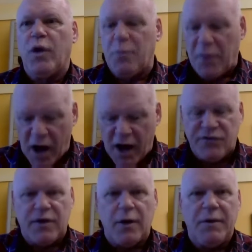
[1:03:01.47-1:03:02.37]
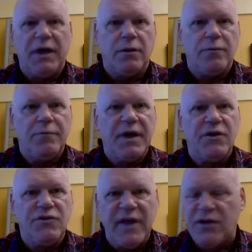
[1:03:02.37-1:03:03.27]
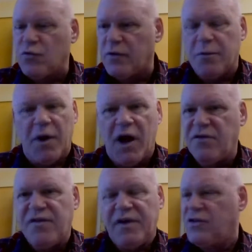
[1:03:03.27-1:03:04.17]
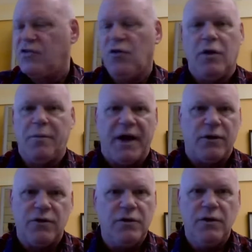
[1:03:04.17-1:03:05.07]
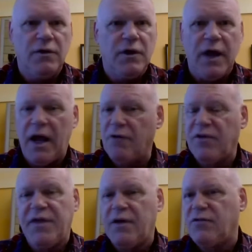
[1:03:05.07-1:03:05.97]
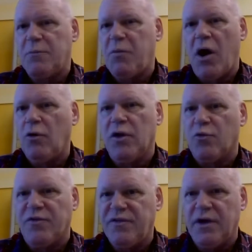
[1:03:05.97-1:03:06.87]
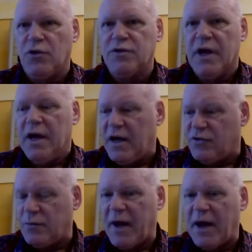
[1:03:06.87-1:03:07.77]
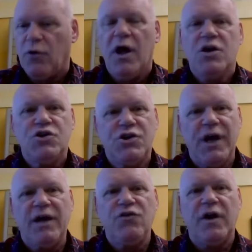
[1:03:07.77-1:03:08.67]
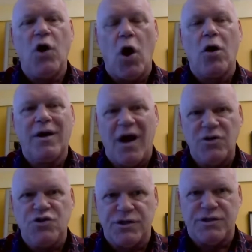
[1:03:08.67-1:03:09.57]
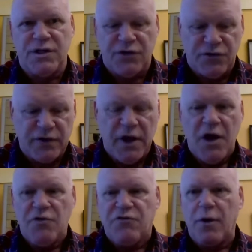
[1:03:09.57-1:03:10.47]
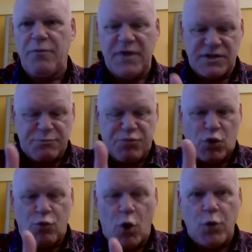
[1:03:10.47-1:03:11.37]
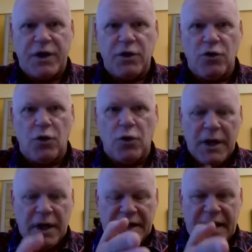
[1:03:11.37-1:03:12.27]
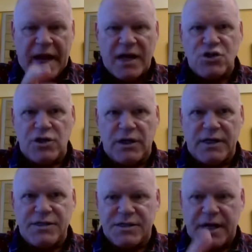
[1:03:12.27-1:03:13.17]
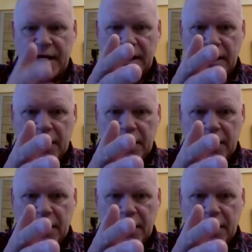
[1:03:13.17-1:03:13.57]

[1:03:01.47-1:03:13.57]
where Baha'is come in, because that's what the Baha'i faith is all about. Everything that Baha'u'llah revealed is about changing our consciousness from this parochial, nationalistic,